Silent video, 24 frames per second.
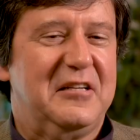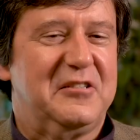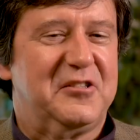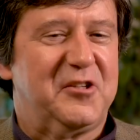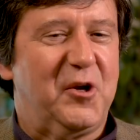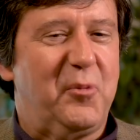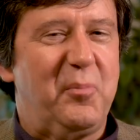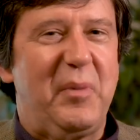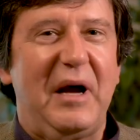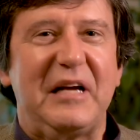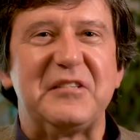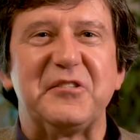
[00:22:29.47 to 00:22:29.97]

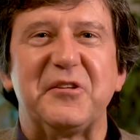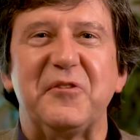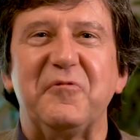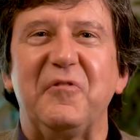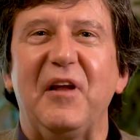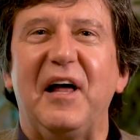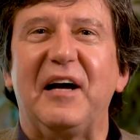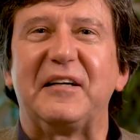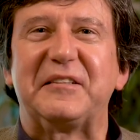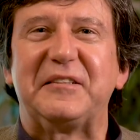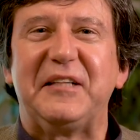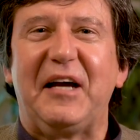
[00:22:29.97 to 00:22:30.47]
So best of
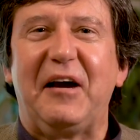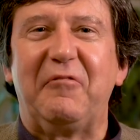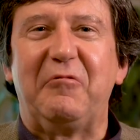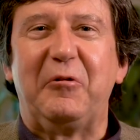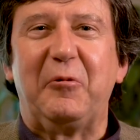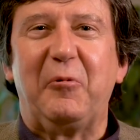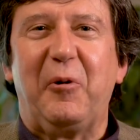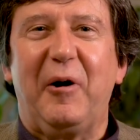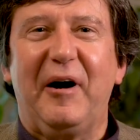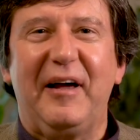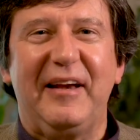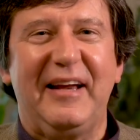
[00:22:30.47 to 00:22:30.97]
luck to
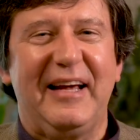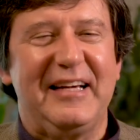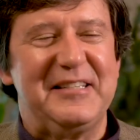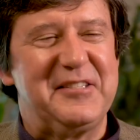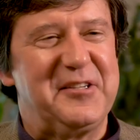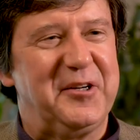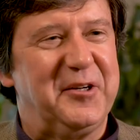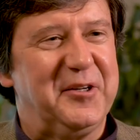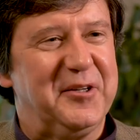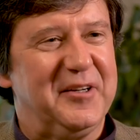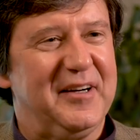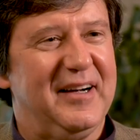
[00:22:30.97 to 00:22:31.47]
everyone
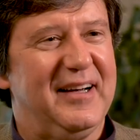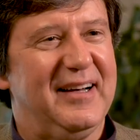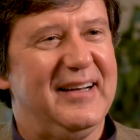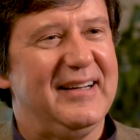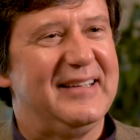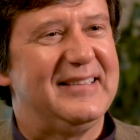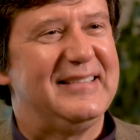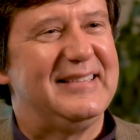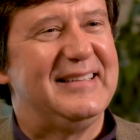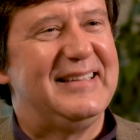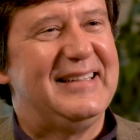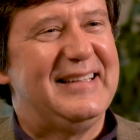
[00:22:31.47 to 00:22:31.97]
as
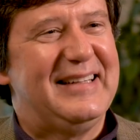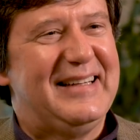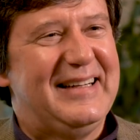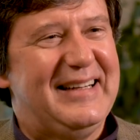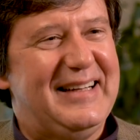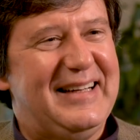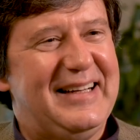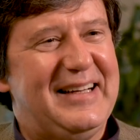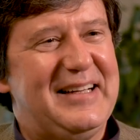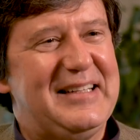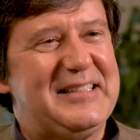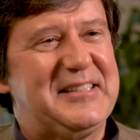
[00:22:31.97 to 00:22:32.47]
you're
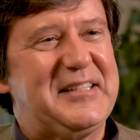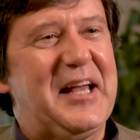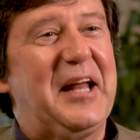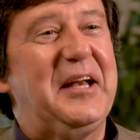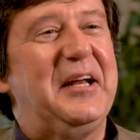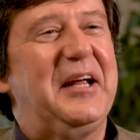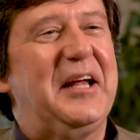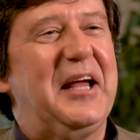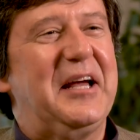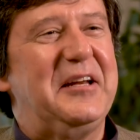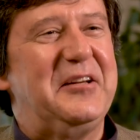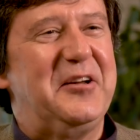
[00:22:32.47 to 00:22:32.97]

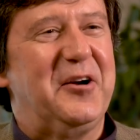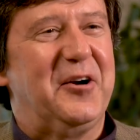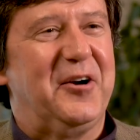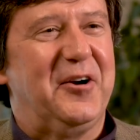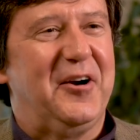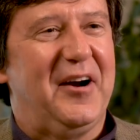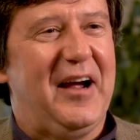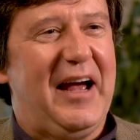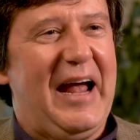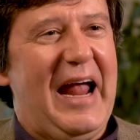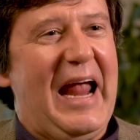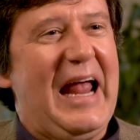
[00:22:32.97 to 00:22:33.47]
sending in
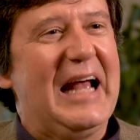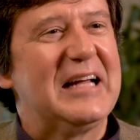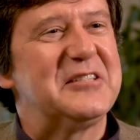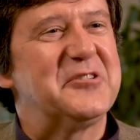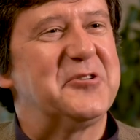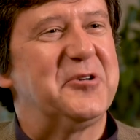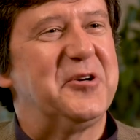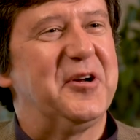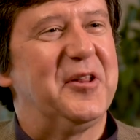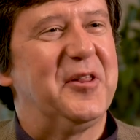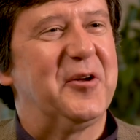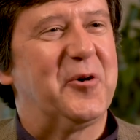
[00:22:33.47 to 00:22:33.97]
your
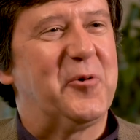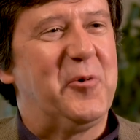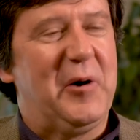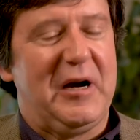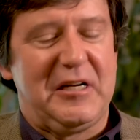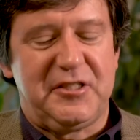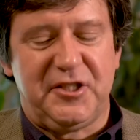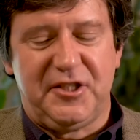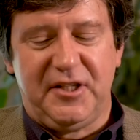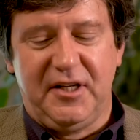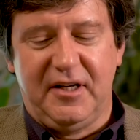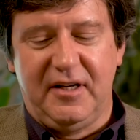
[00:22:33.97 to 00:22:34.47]
answer to the
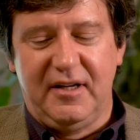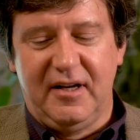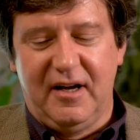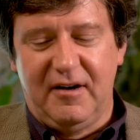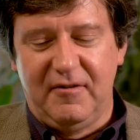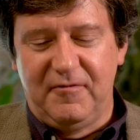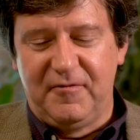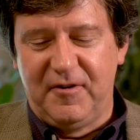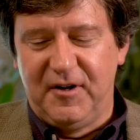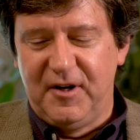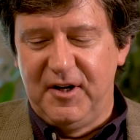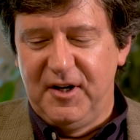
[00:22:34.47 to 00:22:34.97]
question
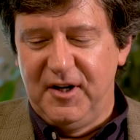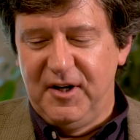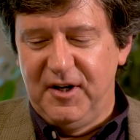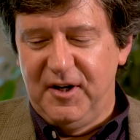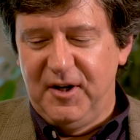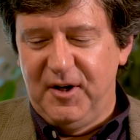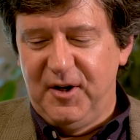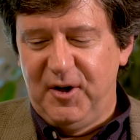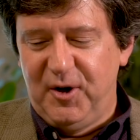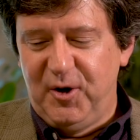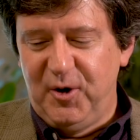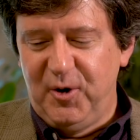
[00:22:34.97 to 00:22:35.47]
of
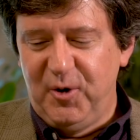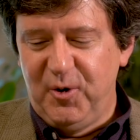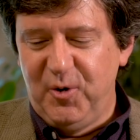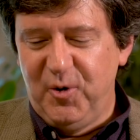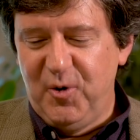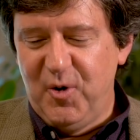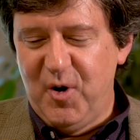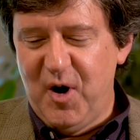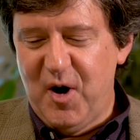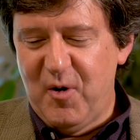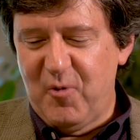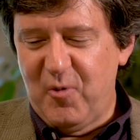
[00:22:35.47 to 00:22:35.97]

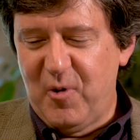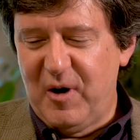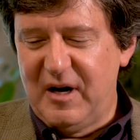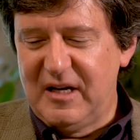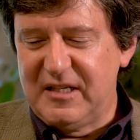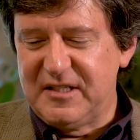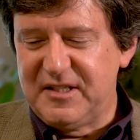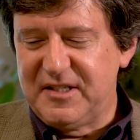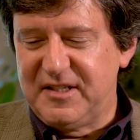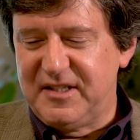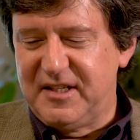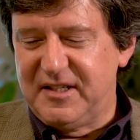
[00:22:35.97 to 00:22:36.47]
who
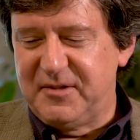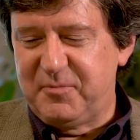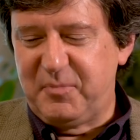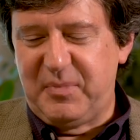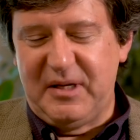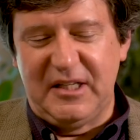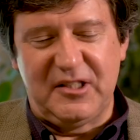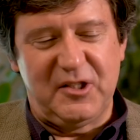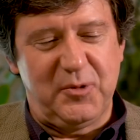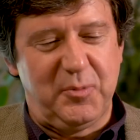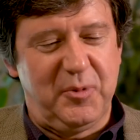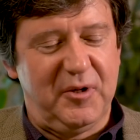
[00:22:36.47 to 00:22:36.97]
was the
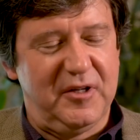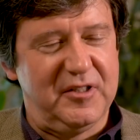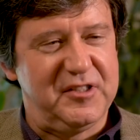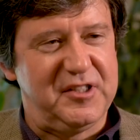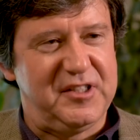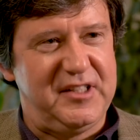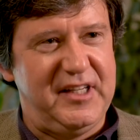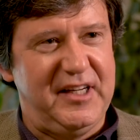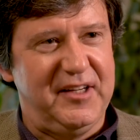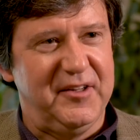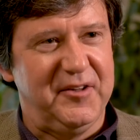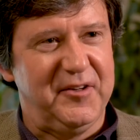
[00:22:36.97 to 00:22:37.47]
Pittsburgh
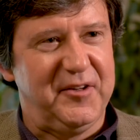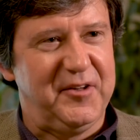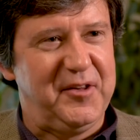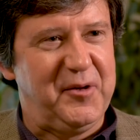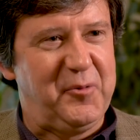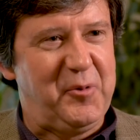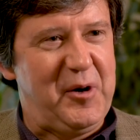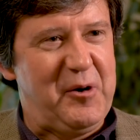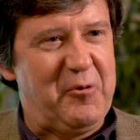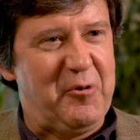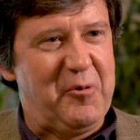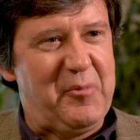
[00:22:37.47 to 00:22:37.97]
Steeler
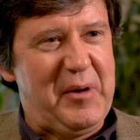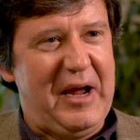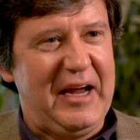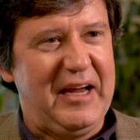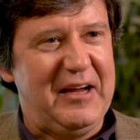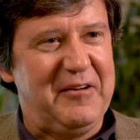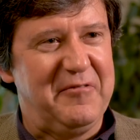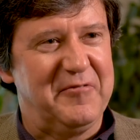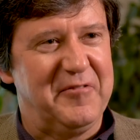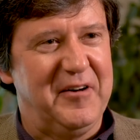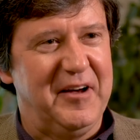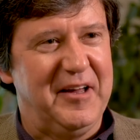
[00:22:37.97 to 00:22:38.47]
that we were
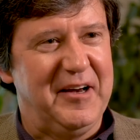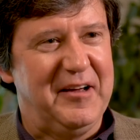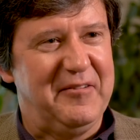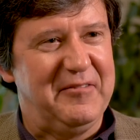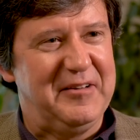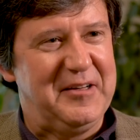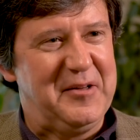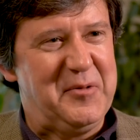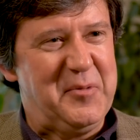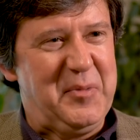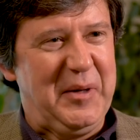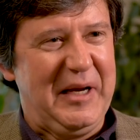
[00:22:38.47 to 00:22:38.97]
making fun
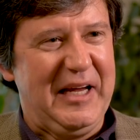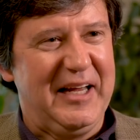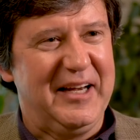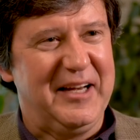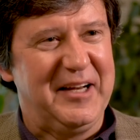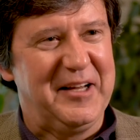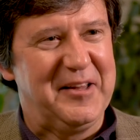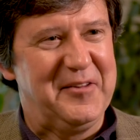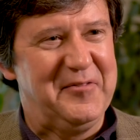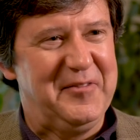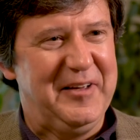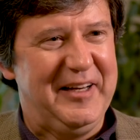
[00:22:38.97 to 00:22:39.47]
of at the
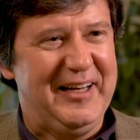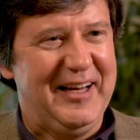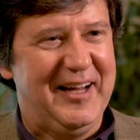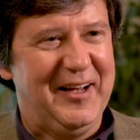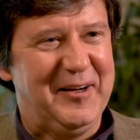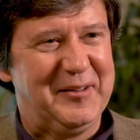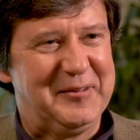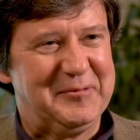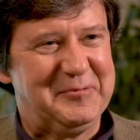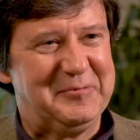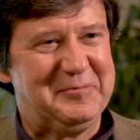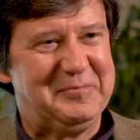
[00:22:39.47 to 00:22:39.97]
beginning of the
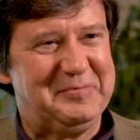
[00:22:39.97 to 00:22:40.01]
video.